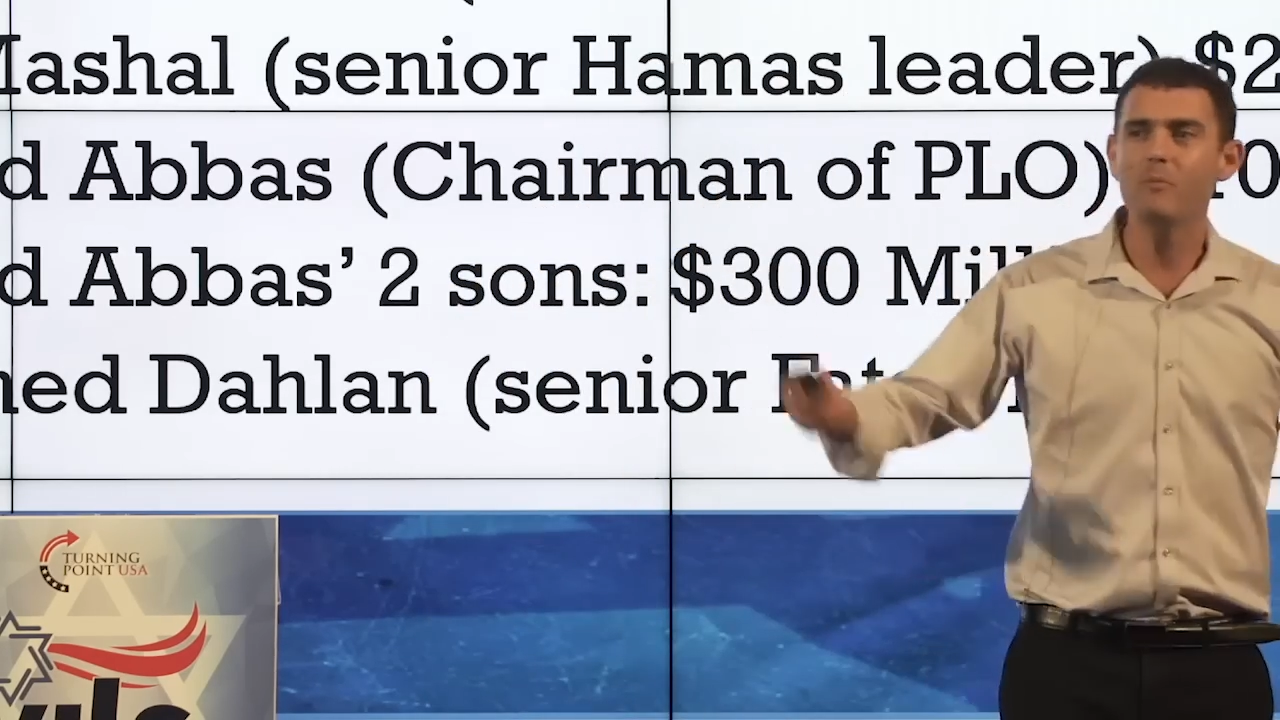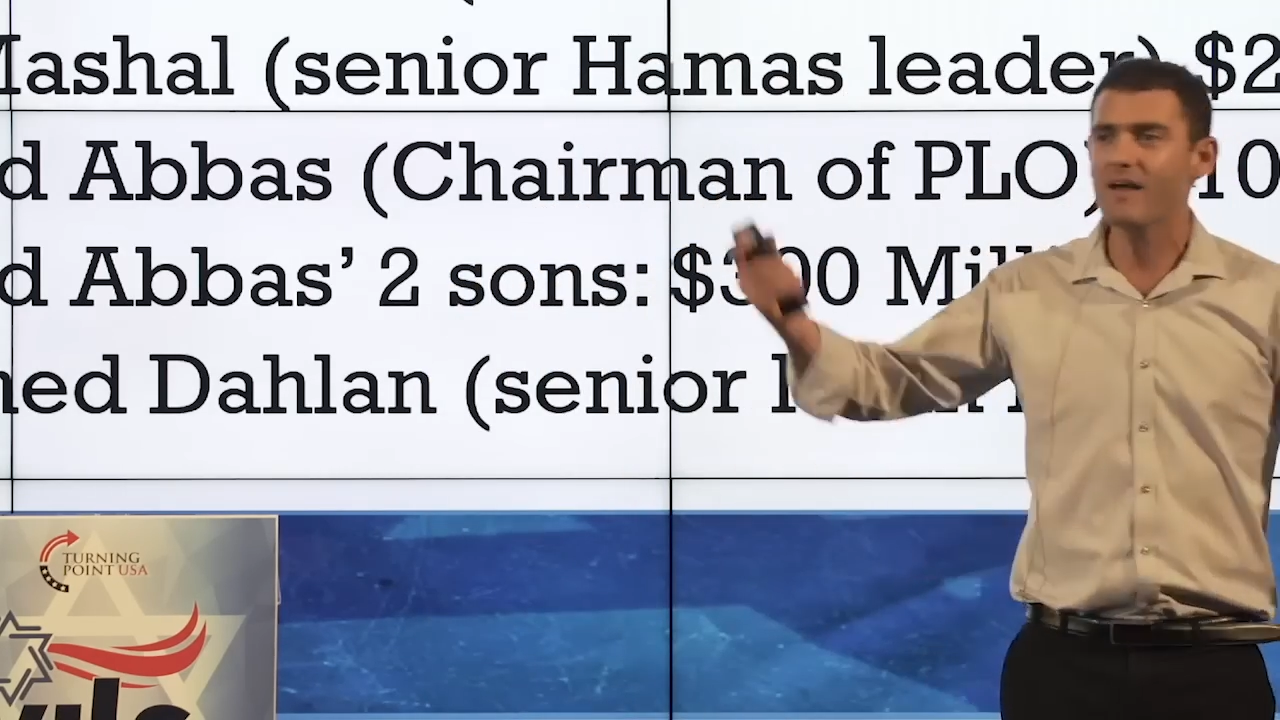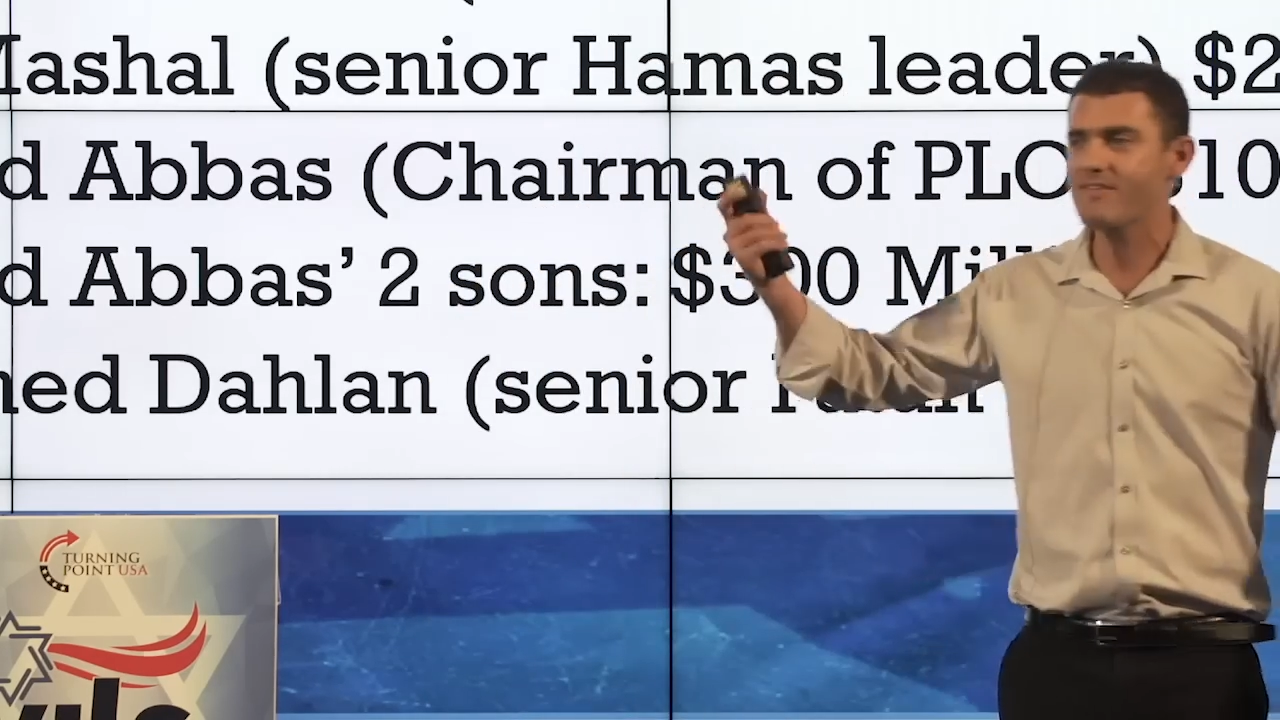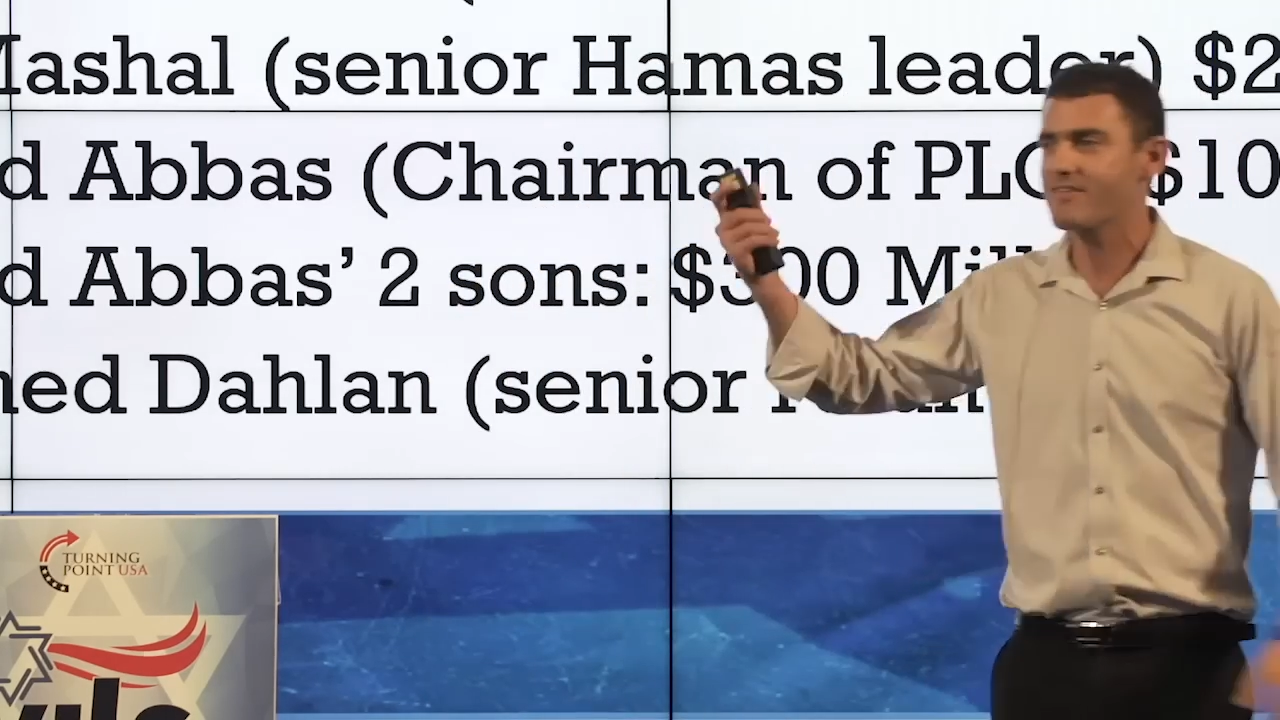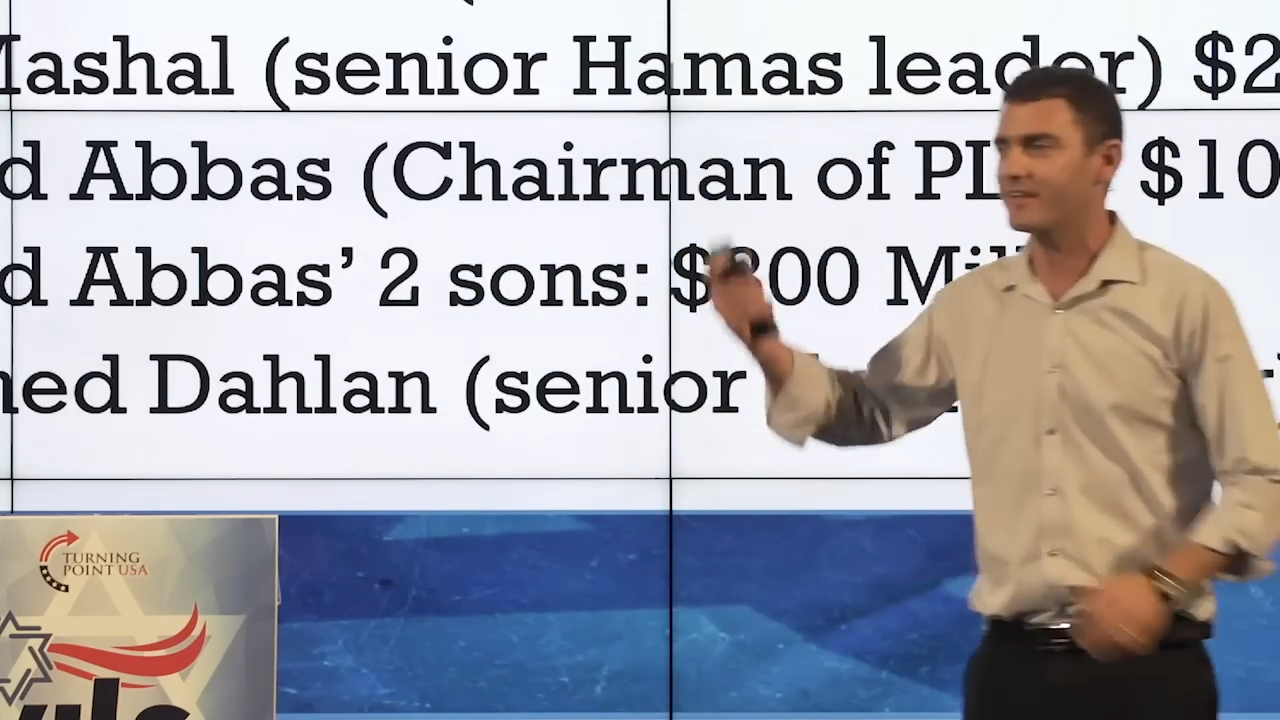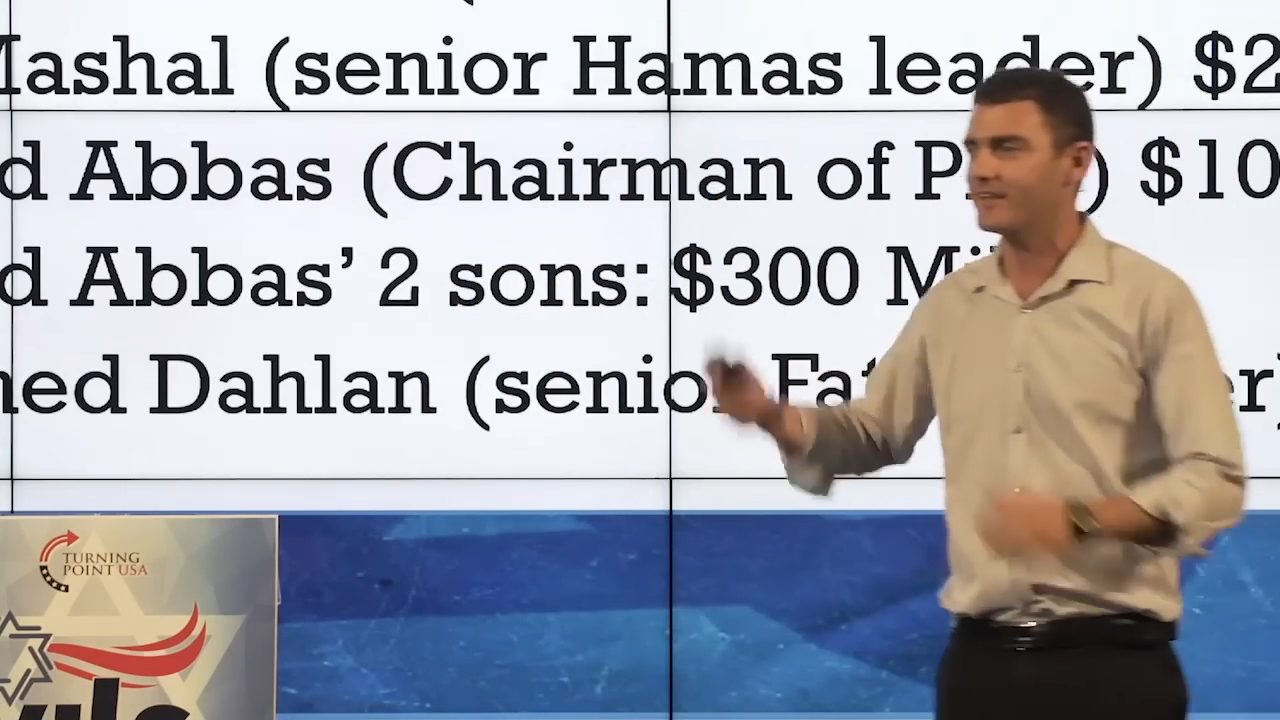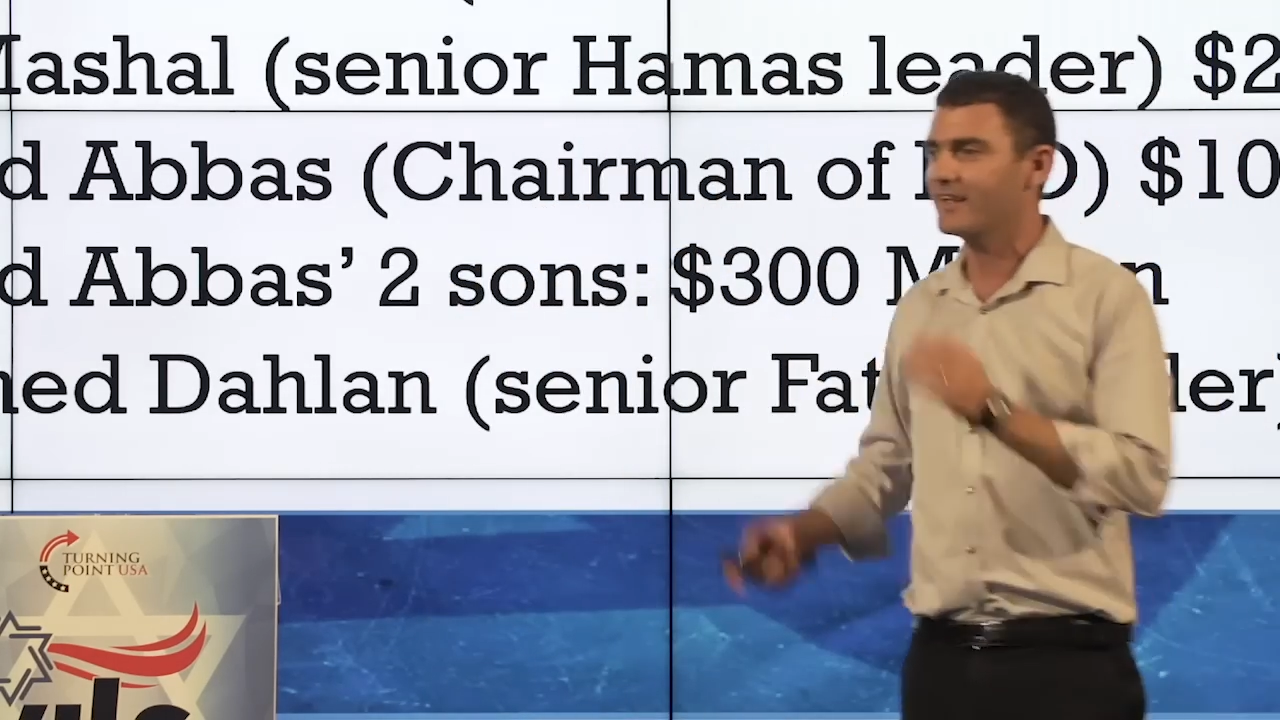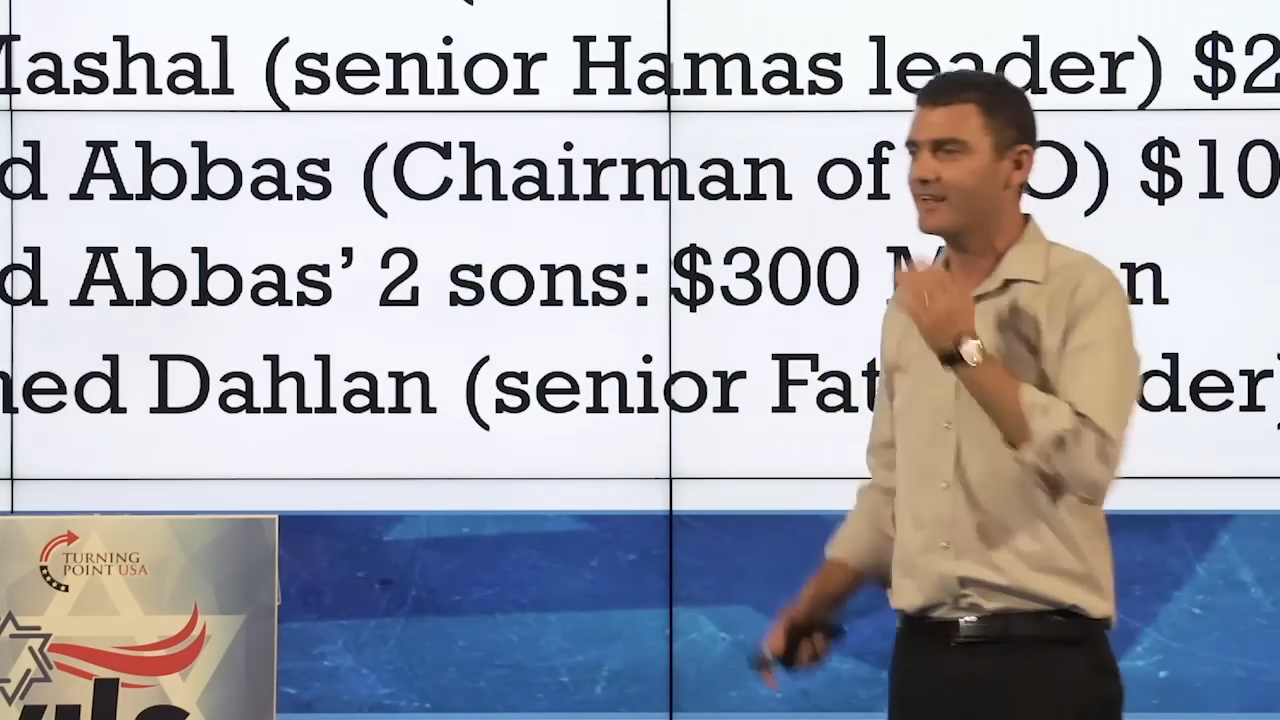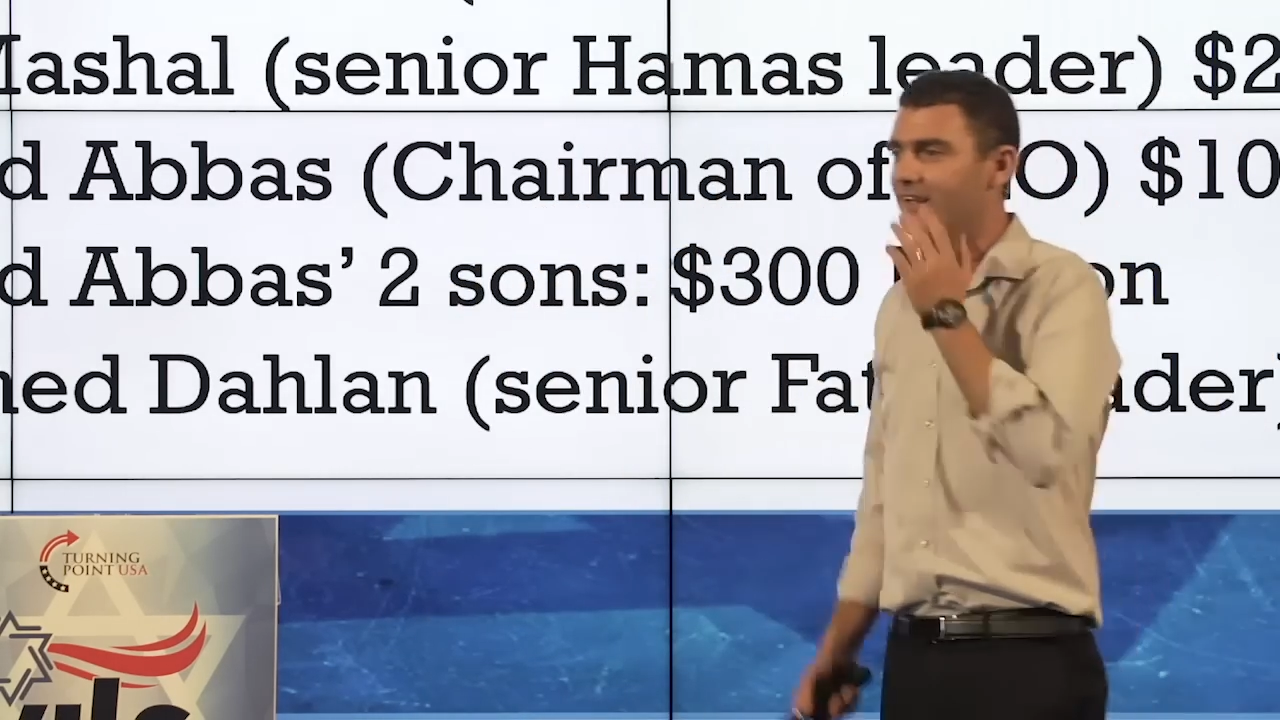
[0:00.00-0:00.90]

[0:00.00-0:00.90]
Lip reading: Mazen,